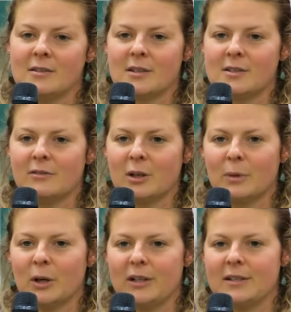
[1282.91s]
lots of
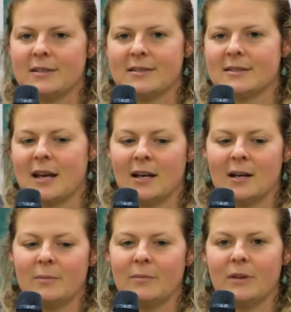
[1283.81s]
components
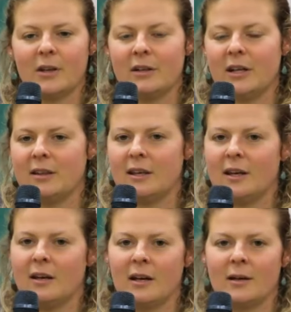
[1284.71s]
that you need
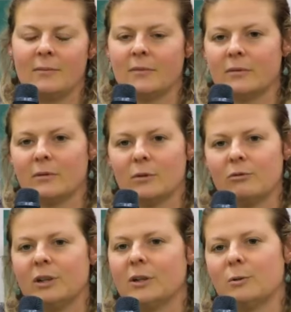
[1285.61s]
there.
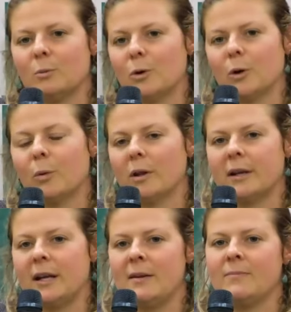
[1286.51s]
Really good water
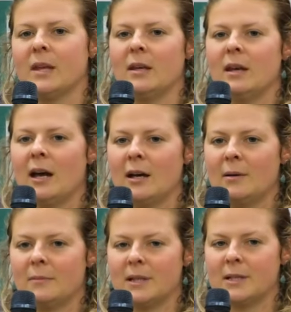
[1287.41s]
quality
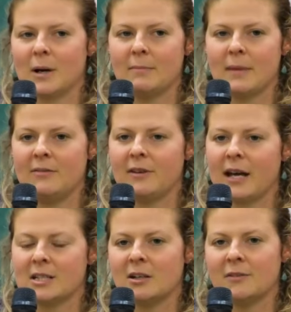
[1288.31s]
is one main
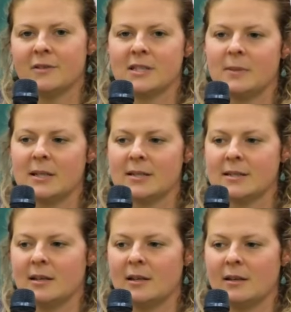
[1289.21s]
factor, obviously, because
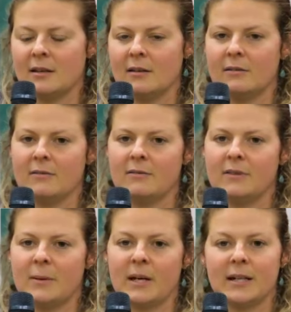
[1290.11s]
the
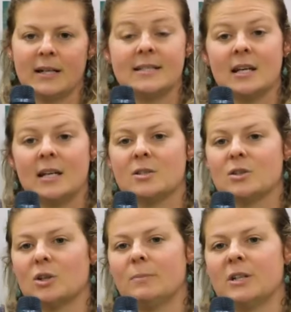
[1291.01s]
female needs to eat
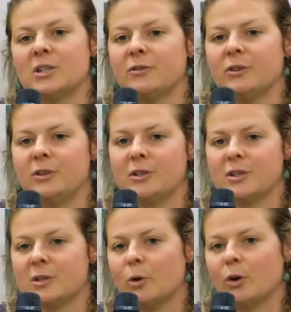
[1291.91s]
so much food
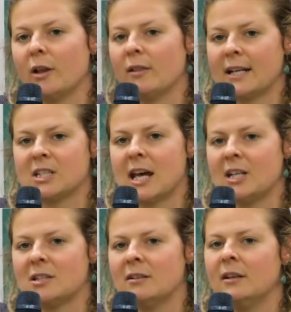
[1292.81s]
to support her
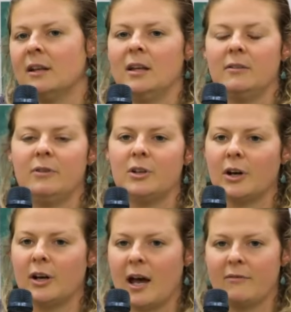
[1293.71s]
lactation. If you
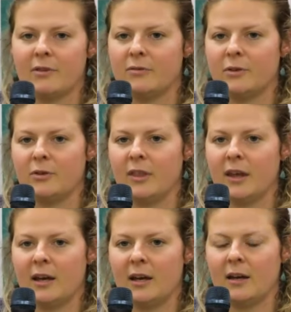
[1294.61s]
don't have the food
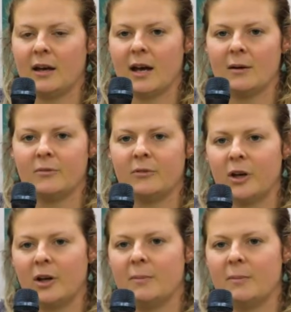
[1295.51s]
there for
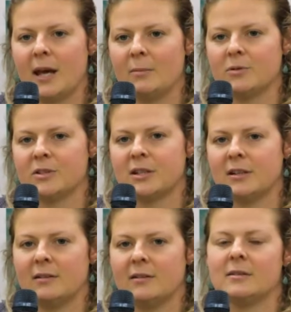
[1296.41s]
her to be able
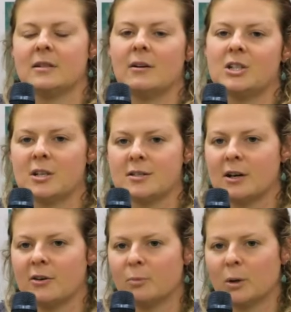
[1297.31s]
to nourish
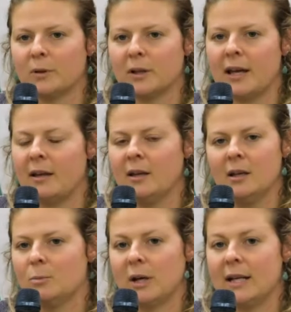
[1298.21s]
herself properly,
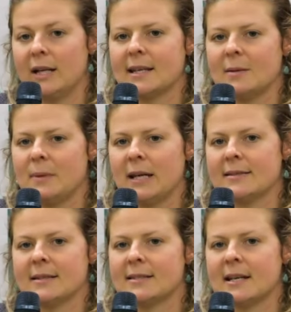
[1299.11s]
breeding's going to be
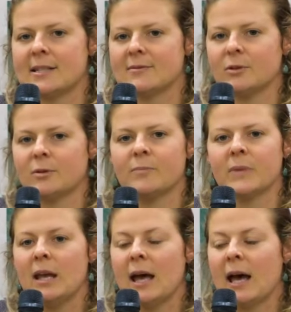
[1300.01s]
unsuccessful.
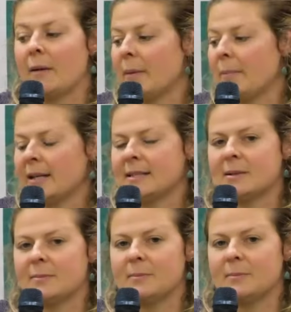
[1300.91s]
That bank
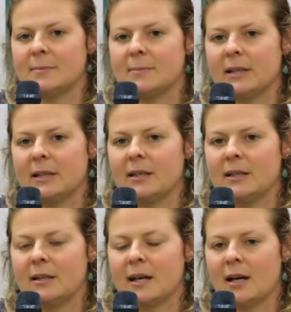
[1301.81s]
stability
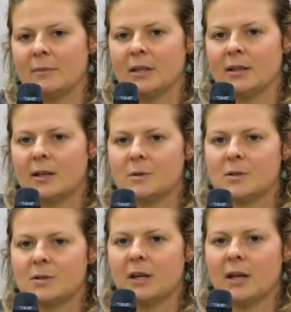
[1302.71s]
that Gilad
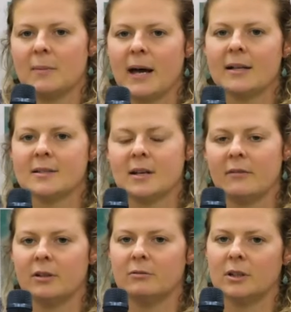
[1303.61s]
was talking about, so
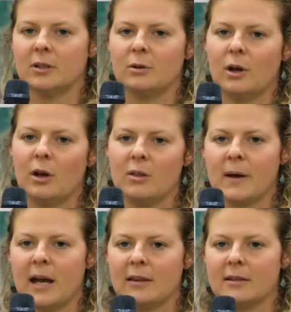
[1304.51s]
having a really good earth
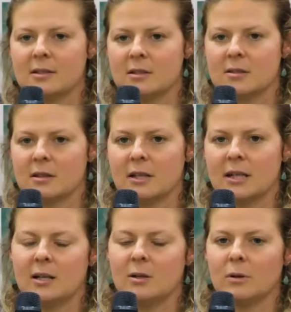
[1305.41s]
bank that's
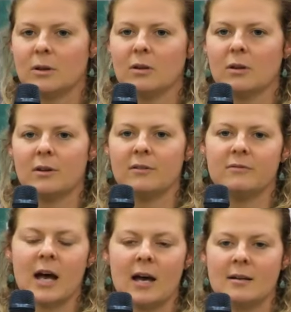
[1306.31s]
consolidated with a lot
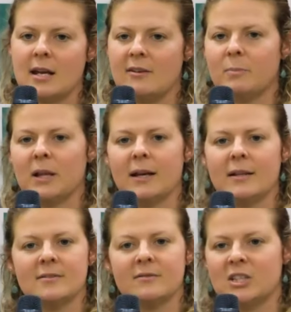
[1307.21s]
of native
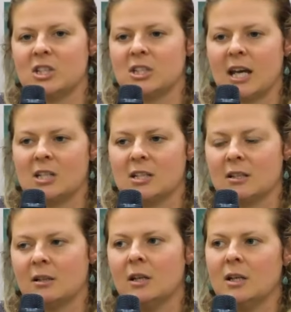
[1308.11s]
plants and
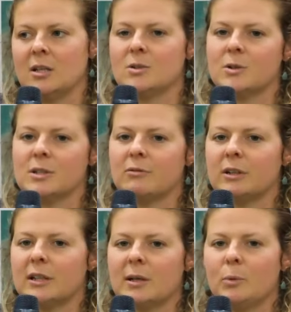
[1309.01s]
vegetation, is also
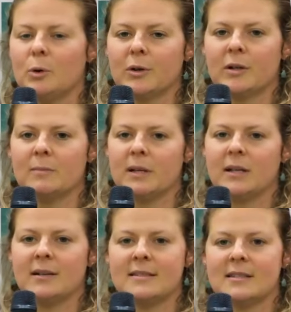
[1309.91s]
really important,
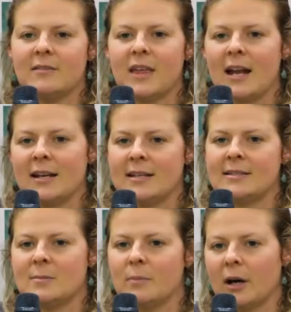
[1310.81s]
because if that
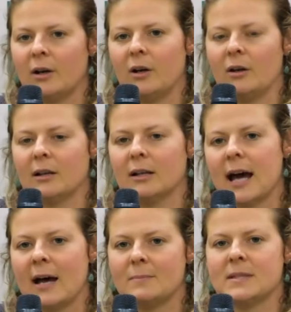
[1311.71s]
nesting burrow
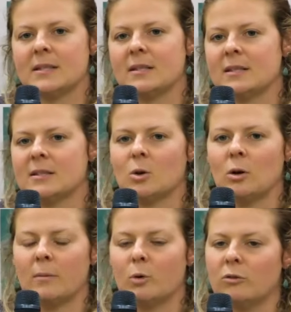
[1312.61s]
collapses
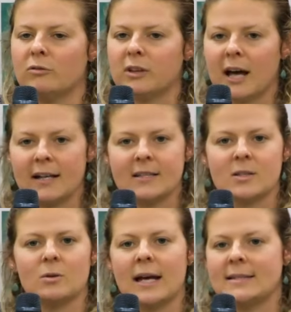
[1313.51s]
or
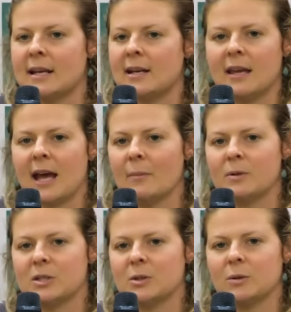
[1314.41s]
floods or has anything
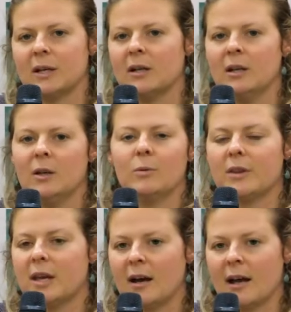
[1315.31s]
happen to it,
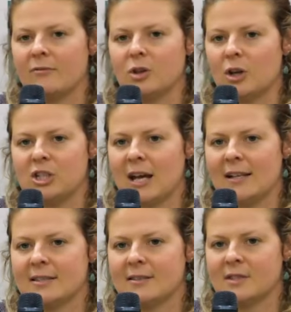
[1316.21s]
well, the young have no
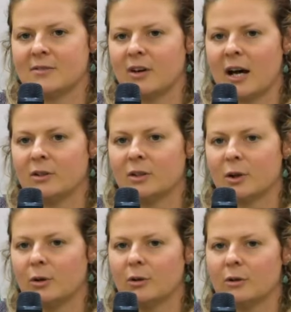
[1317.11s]
chance of survival at
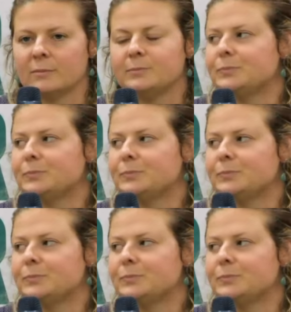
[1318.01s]
all.